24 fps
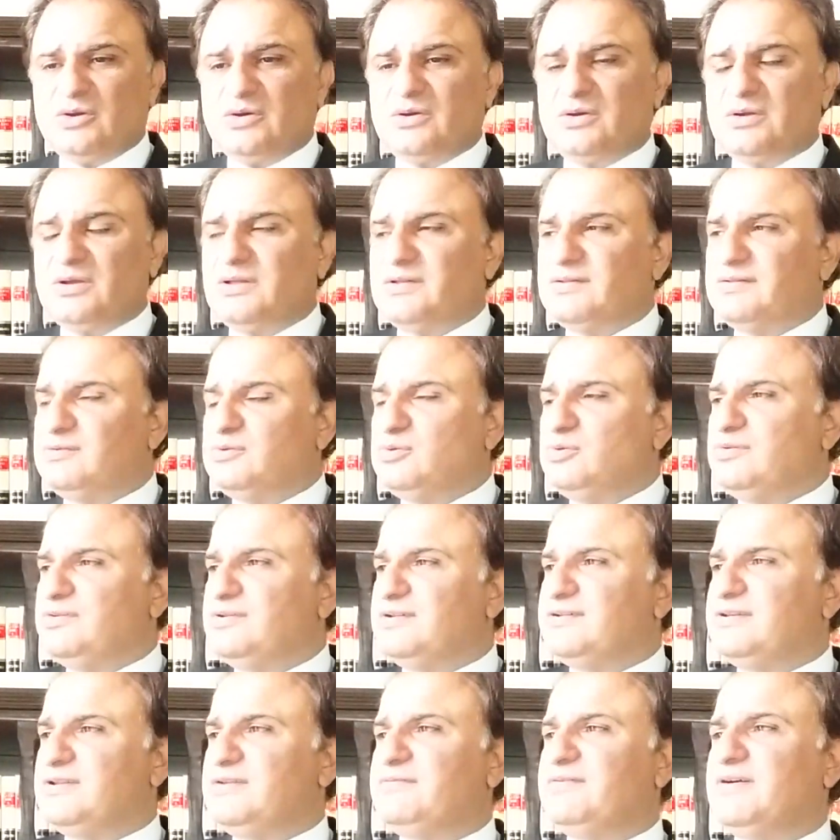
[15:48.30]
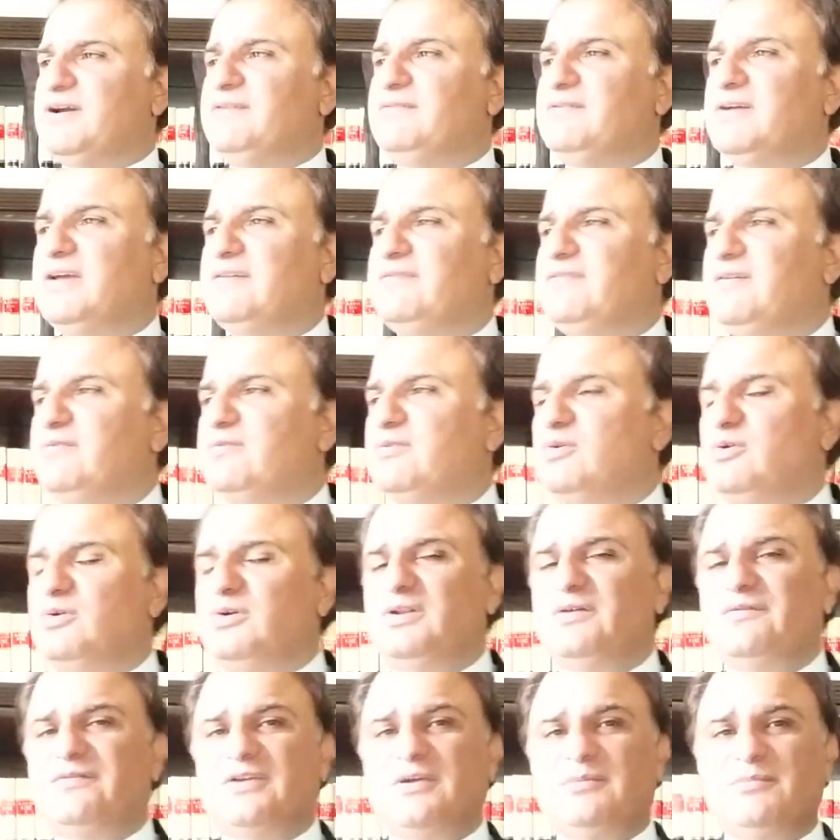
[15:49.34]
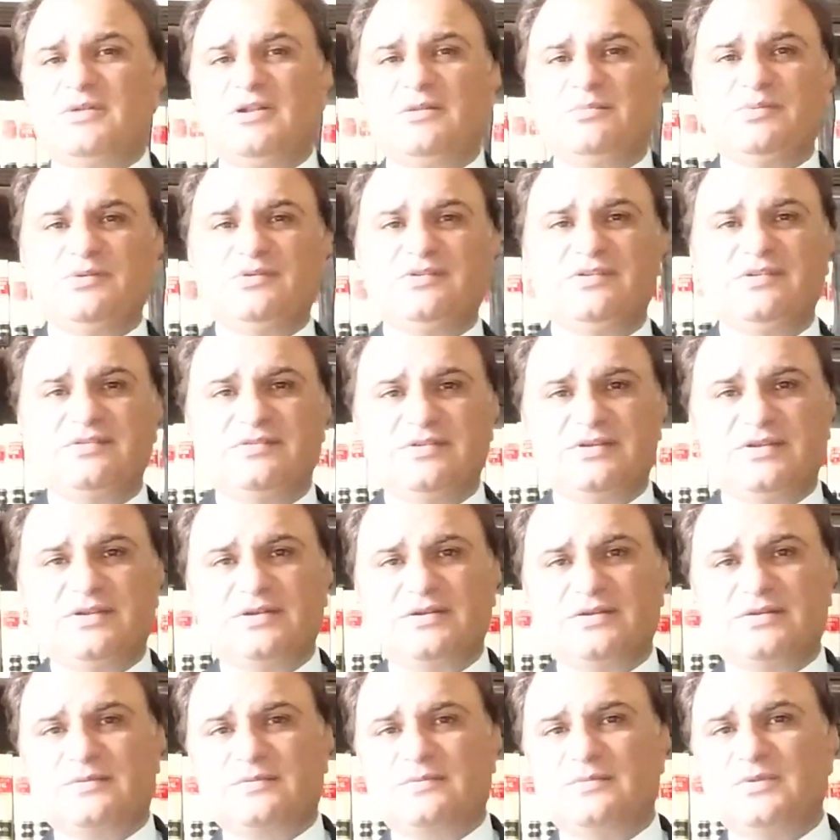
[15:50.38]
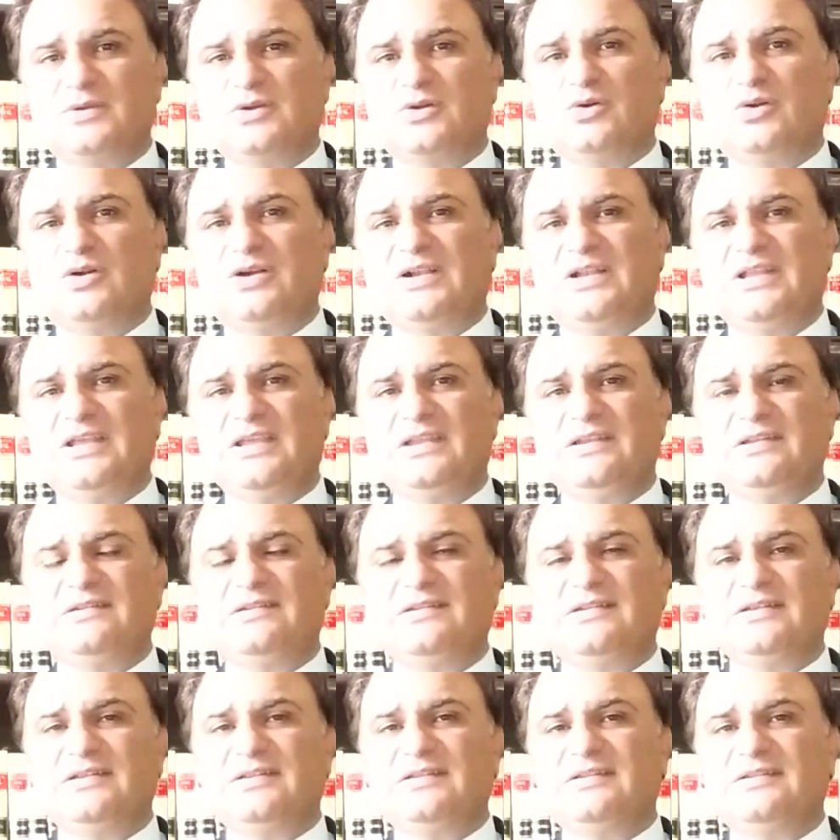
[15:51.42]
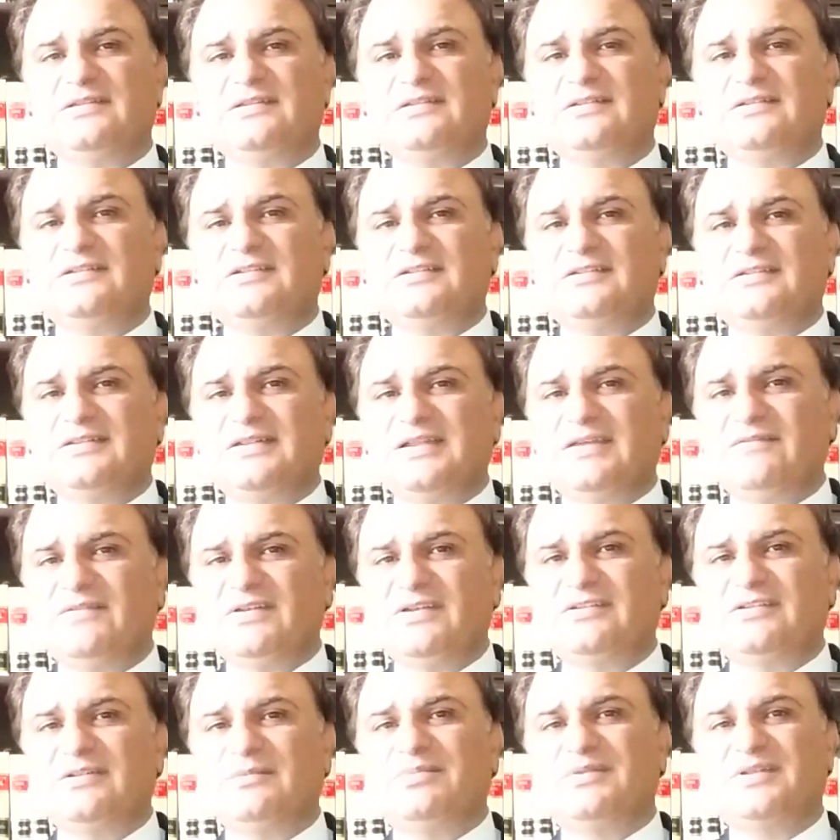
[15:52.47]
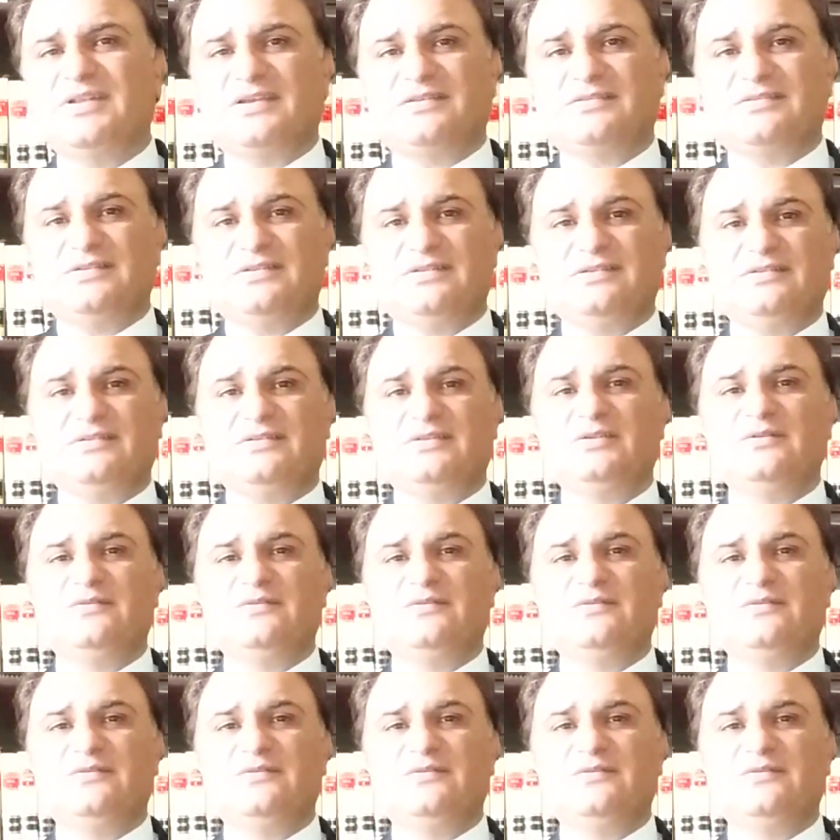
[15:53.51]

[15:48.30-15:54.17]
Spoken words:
265F of Code of Criminal Procedure contains 7 subsections.